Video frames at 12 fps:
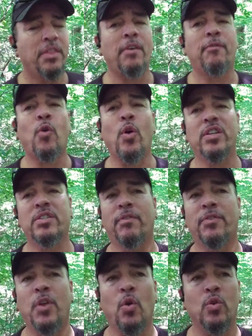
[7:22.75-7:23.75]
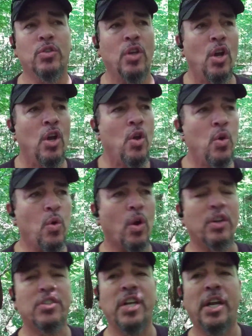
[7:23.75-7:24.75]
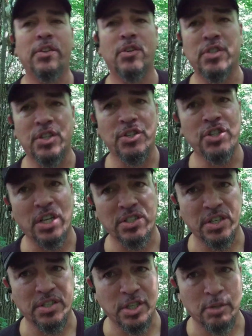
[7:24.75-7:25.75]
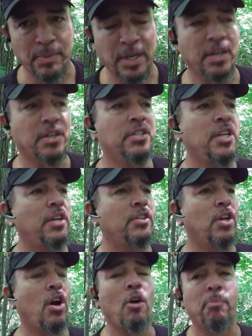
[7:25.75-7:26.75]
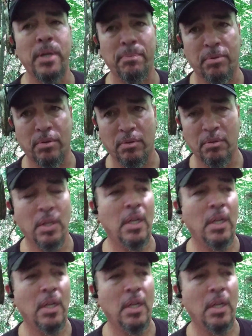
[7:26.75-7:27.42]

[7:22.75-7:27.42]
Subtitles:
the voice of those who are saying there's injustices being done to all people,